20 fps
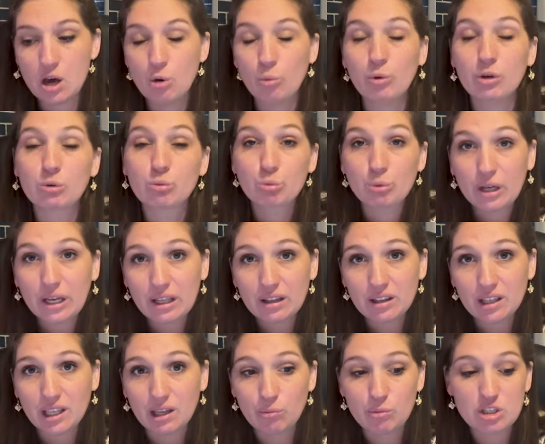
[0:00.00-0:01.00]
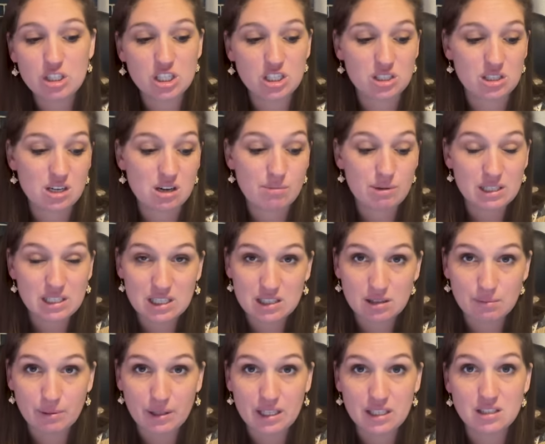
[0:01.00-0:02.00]
when really we just need to be
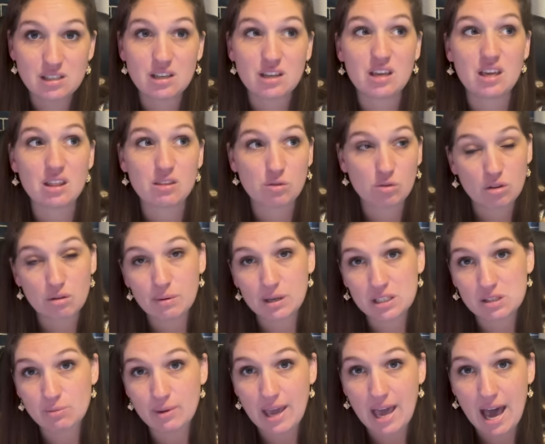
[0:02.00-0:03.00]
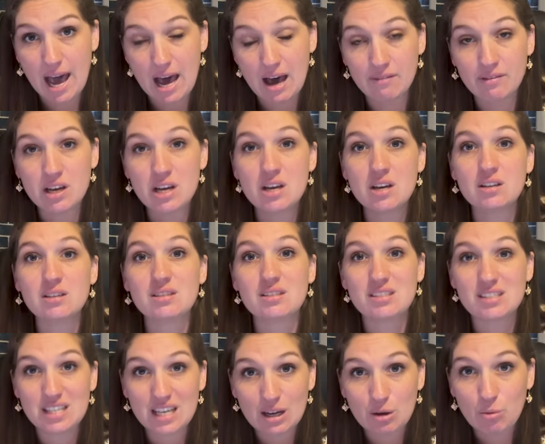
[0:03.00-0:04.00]
disciplined, get through the books we have,
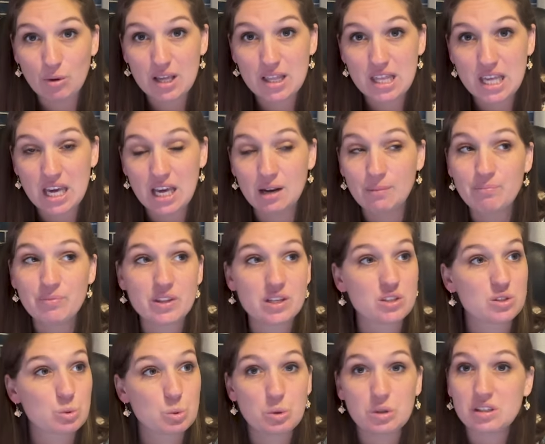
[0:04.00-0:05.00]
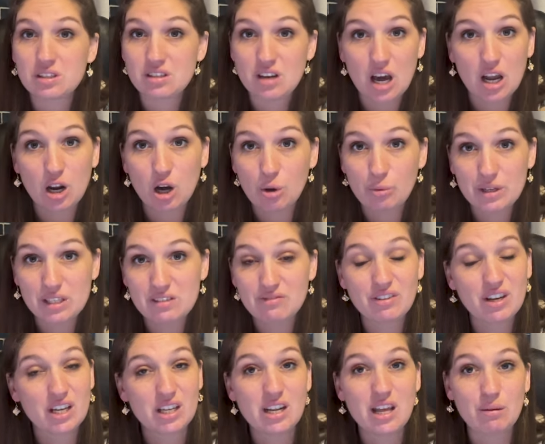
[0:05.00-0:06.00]
stick with it, School is not always
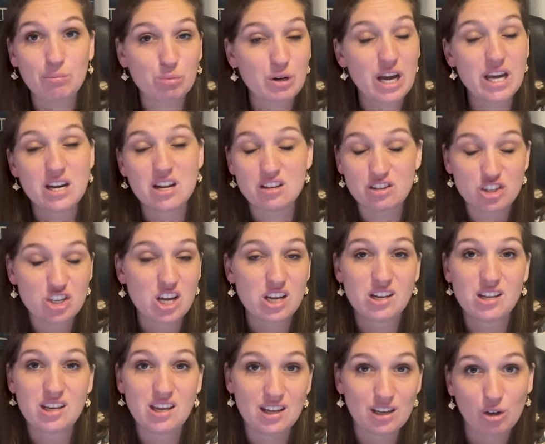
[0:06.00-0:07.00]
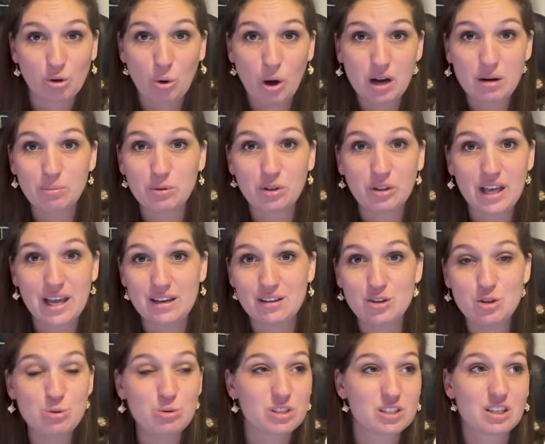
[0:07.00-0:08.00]
fun and bright and shiny and incredible and
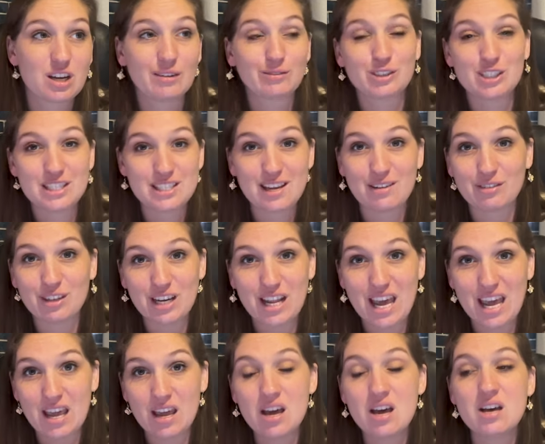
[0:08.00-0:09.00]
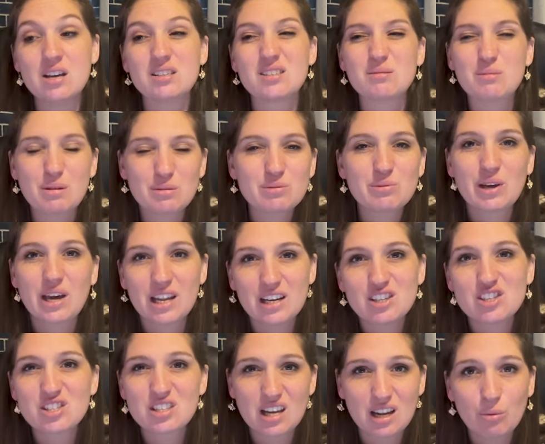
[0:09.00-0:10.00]
new discoveries every day. Sometimes we kind of
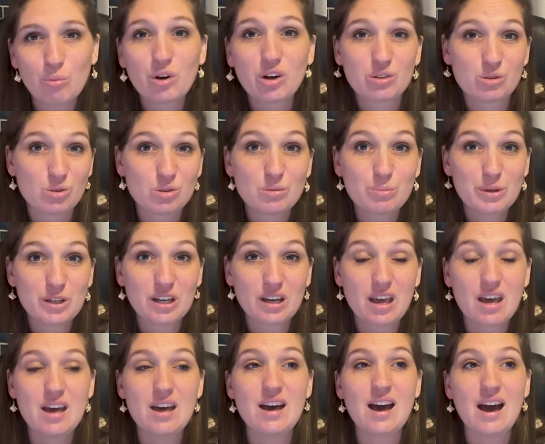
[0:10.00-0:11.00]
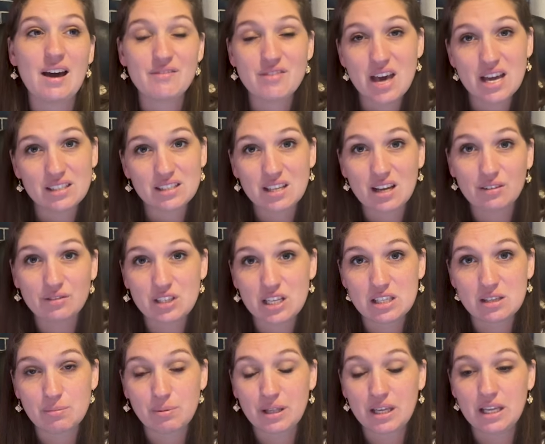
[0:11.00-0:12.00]
just got to work through the book, have that self
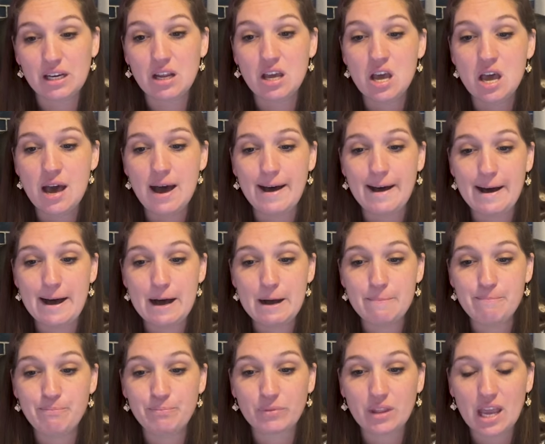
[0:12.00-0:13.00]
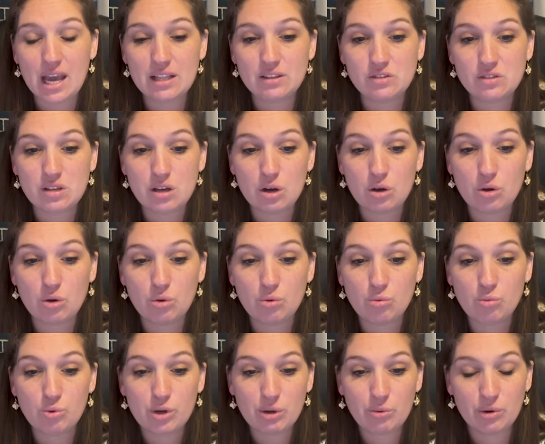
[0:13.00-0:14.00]
discipline. Um, and so
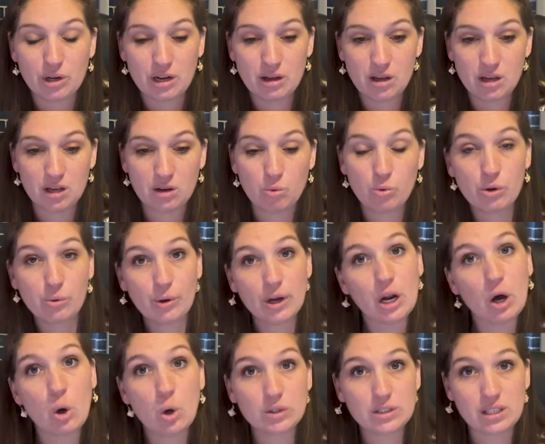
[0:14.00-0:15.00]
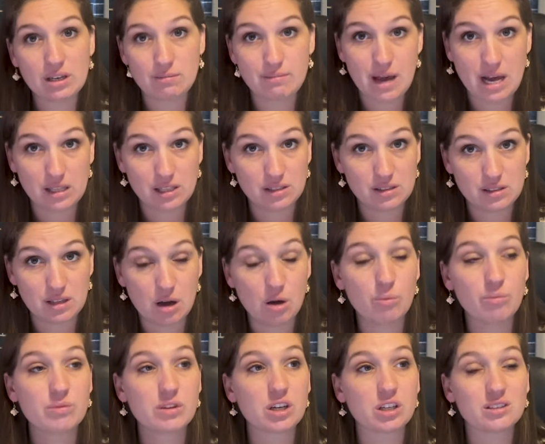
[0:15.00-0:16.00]
we want to we want to hold it in balance though.
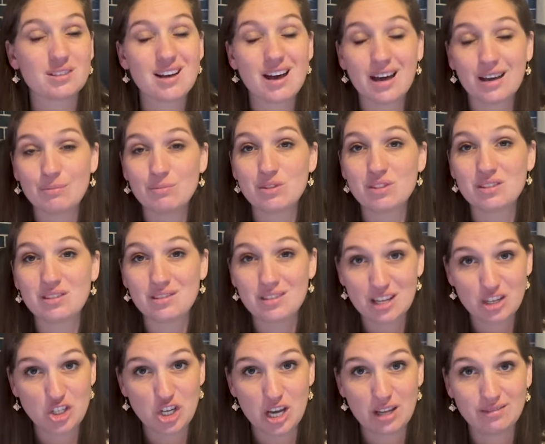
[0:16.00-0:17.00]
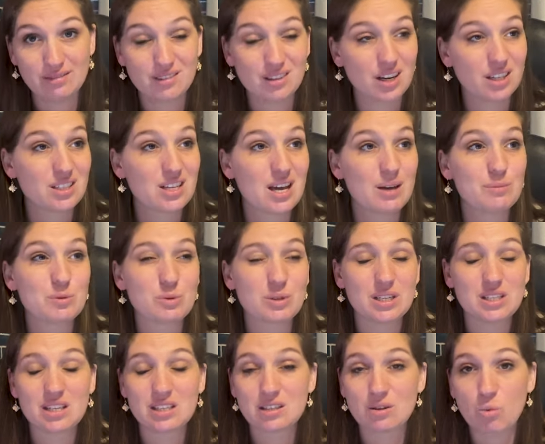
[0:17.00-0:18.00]
There are times to ditch it. There are times when it
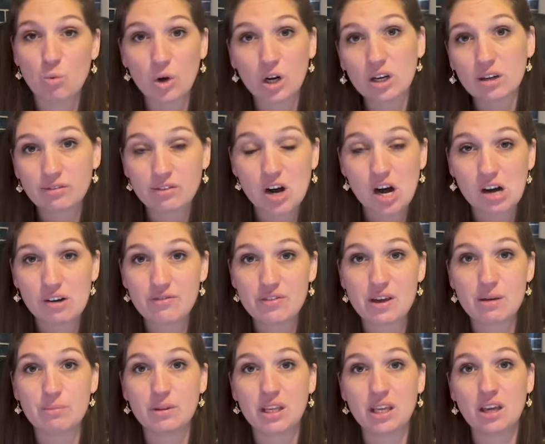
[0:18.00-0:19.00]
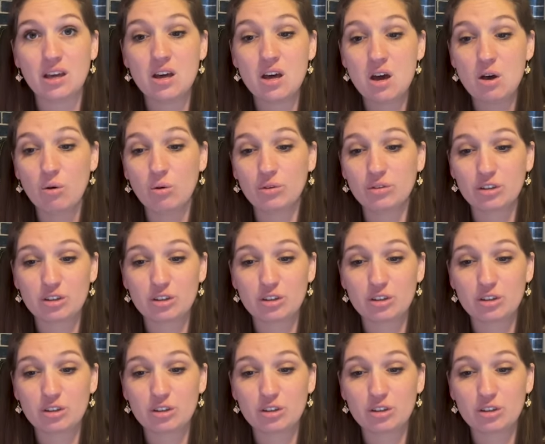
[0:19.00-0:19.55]
doesn't work for our family. The